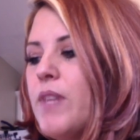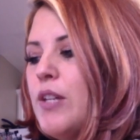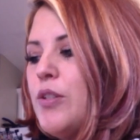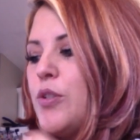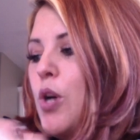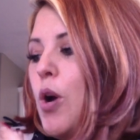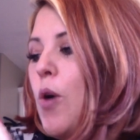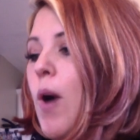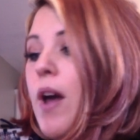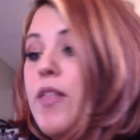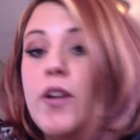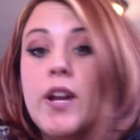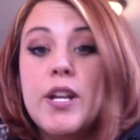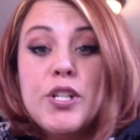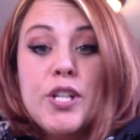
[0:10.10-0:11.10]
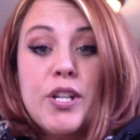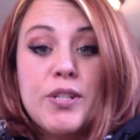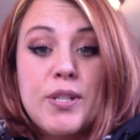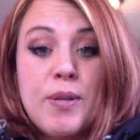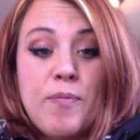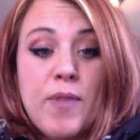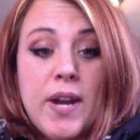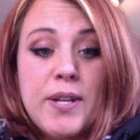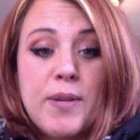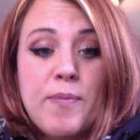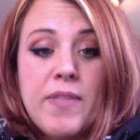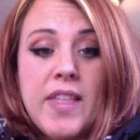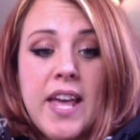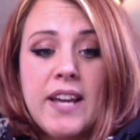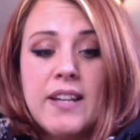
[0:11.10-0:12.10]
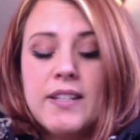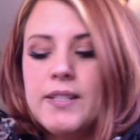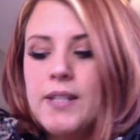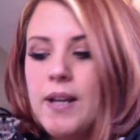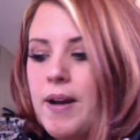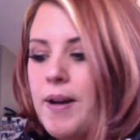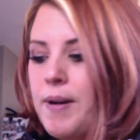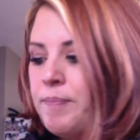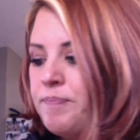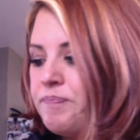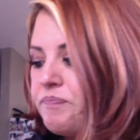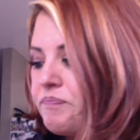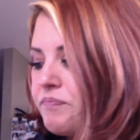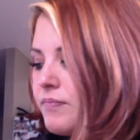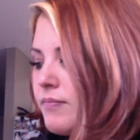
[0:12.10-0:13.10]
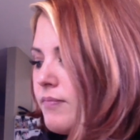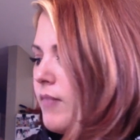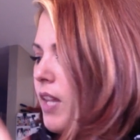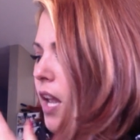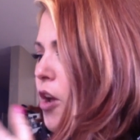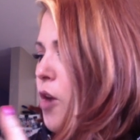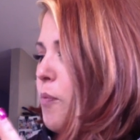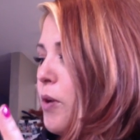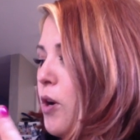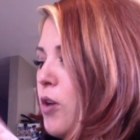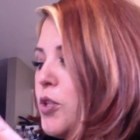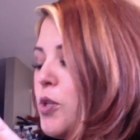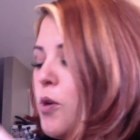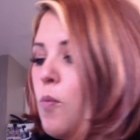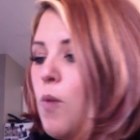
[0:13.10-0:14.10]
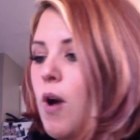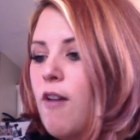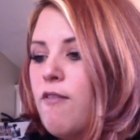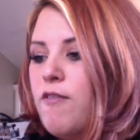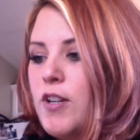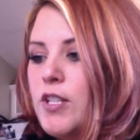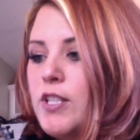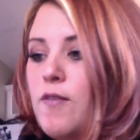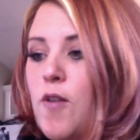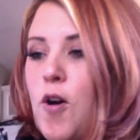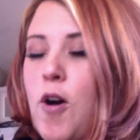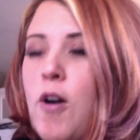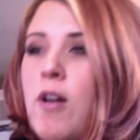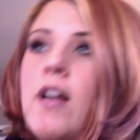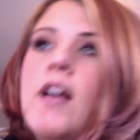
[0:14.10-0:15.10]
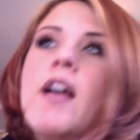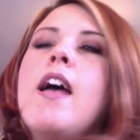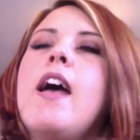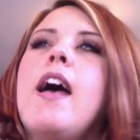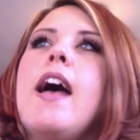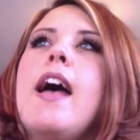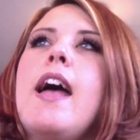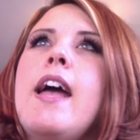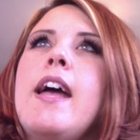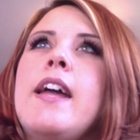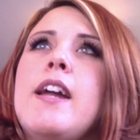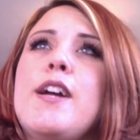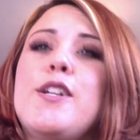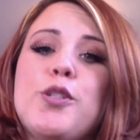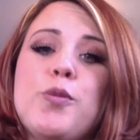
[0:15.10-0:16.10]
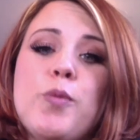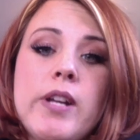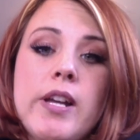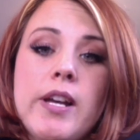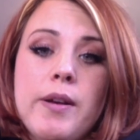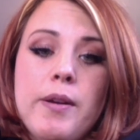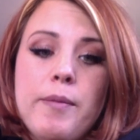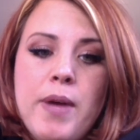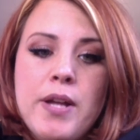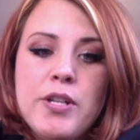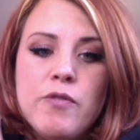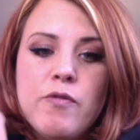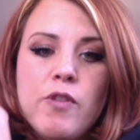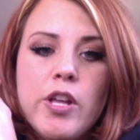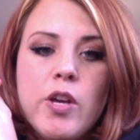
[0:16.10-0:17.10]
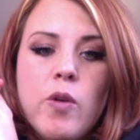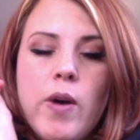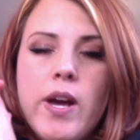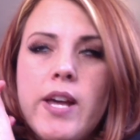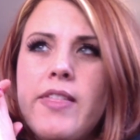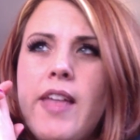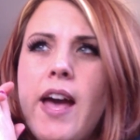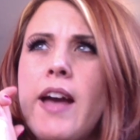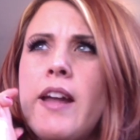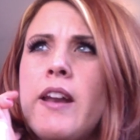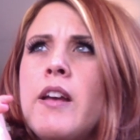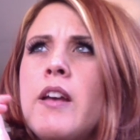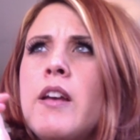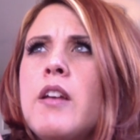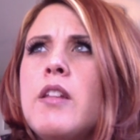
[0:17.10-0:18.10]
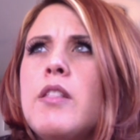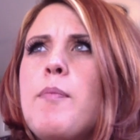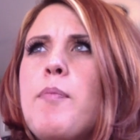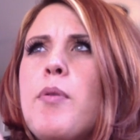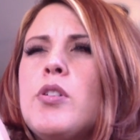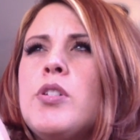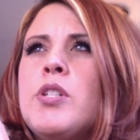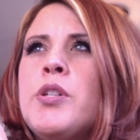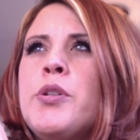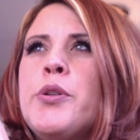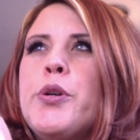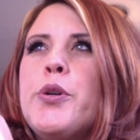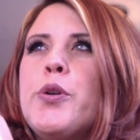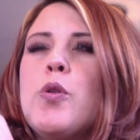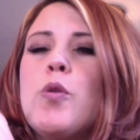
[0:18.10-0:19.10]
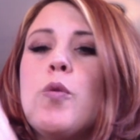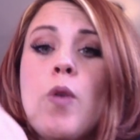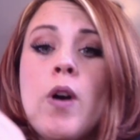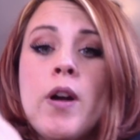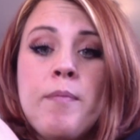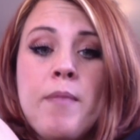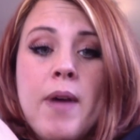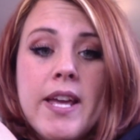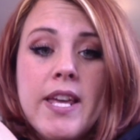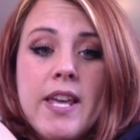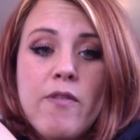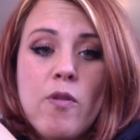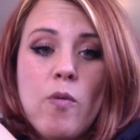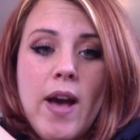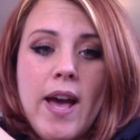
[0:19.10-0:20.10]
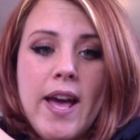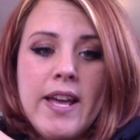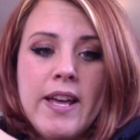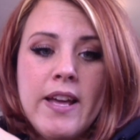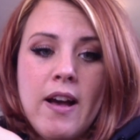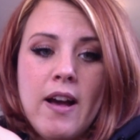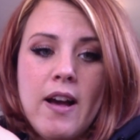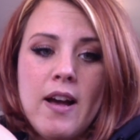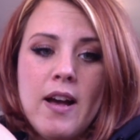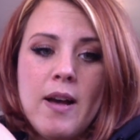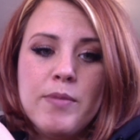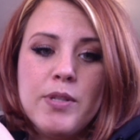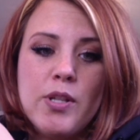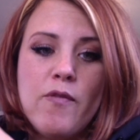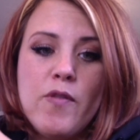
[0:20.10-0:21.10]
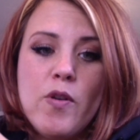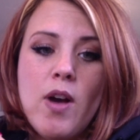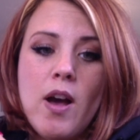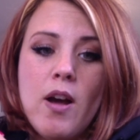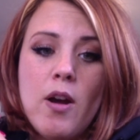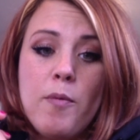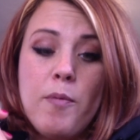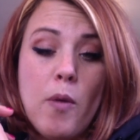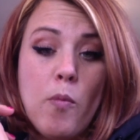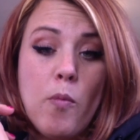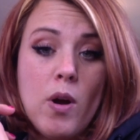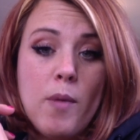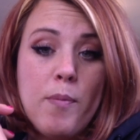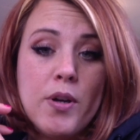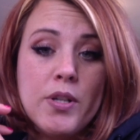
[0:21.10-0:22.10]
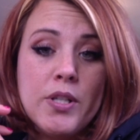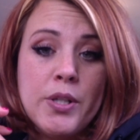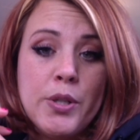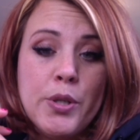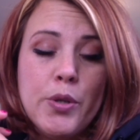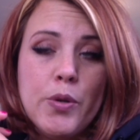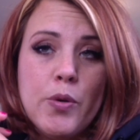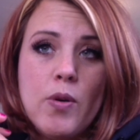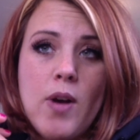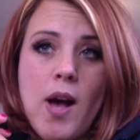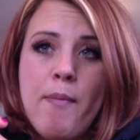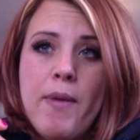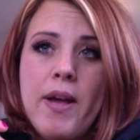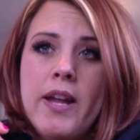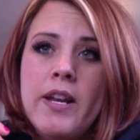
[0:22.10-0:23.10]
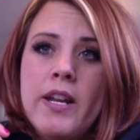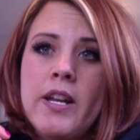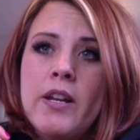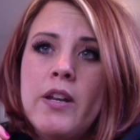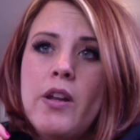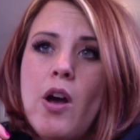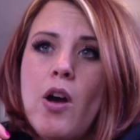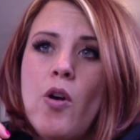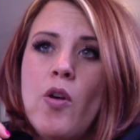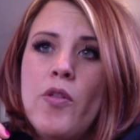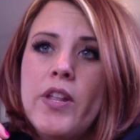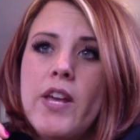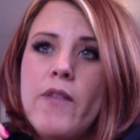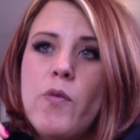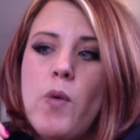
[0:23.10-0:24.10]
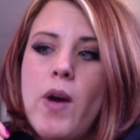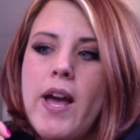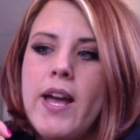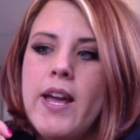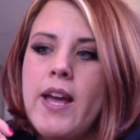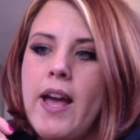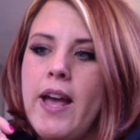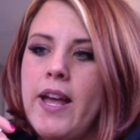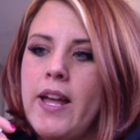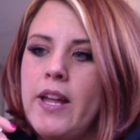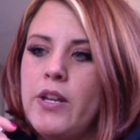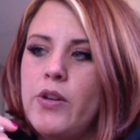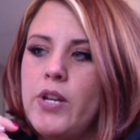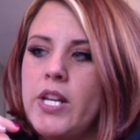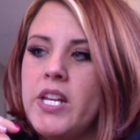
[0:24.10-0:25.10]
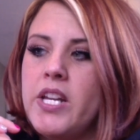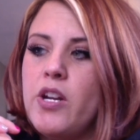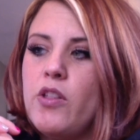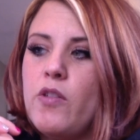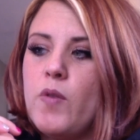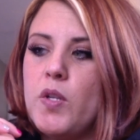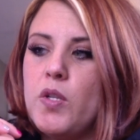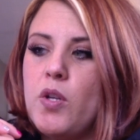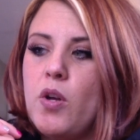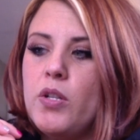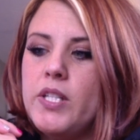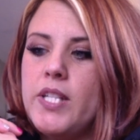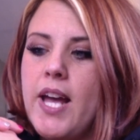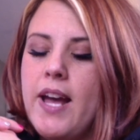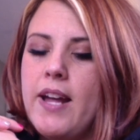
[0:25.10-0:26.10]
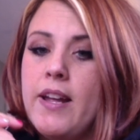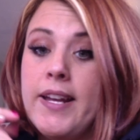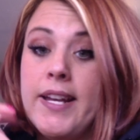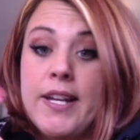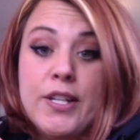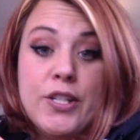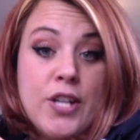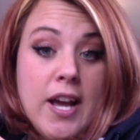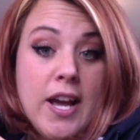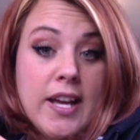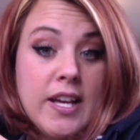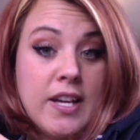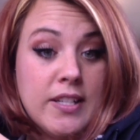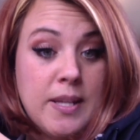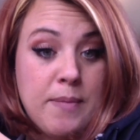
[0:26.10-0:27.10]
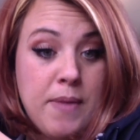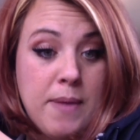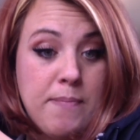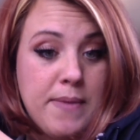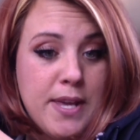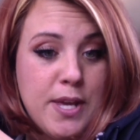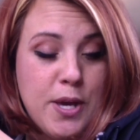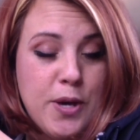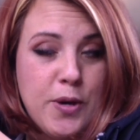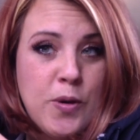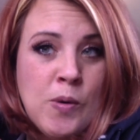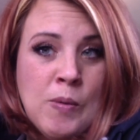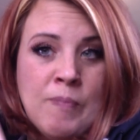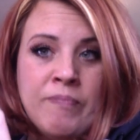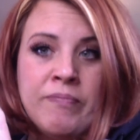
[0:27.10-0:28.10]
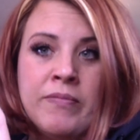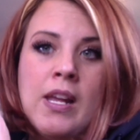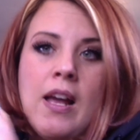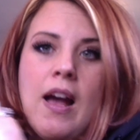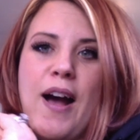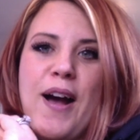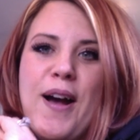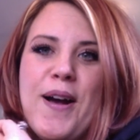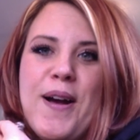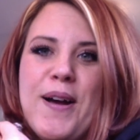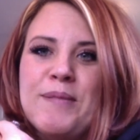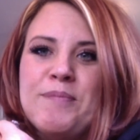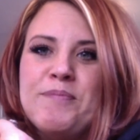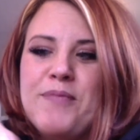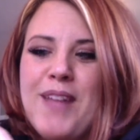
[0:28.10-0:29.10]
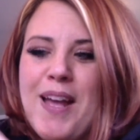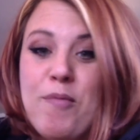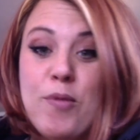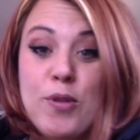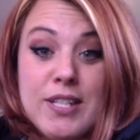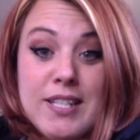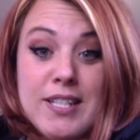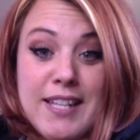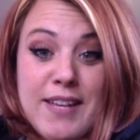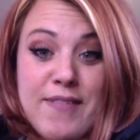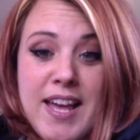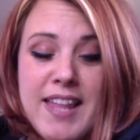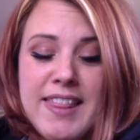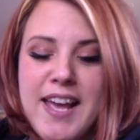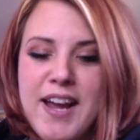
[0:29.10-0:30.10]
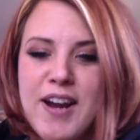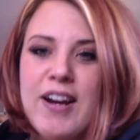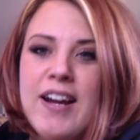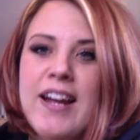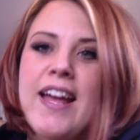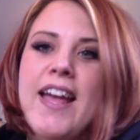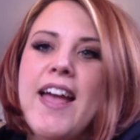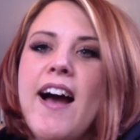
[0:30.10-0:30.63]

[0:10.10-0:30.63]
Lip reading: So I thought I'd share some random things. I hope you're all doing well, first of all. And I just want to mention really quick that the person who won my giveaway, so if you were a person who commented on the giveaway and you didn't hear the results yet, check because it might be you. And we'll just leave that there.